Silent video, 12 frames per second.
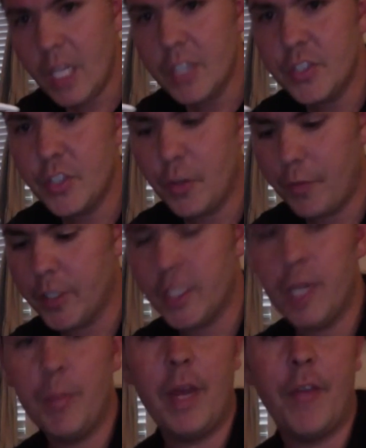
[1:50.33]
So first
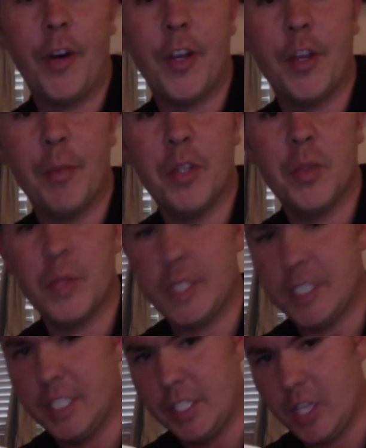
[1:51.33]
up, we have our humerus, which
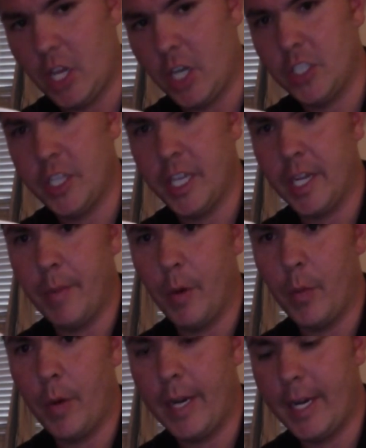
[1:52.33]
is this large, thick
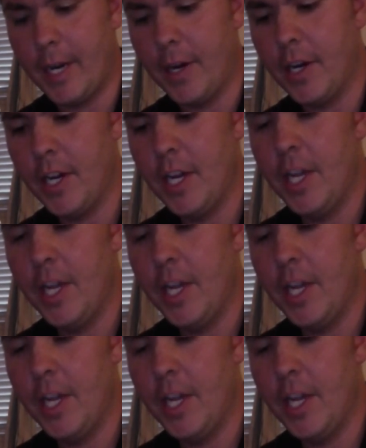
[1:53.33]
bone right here.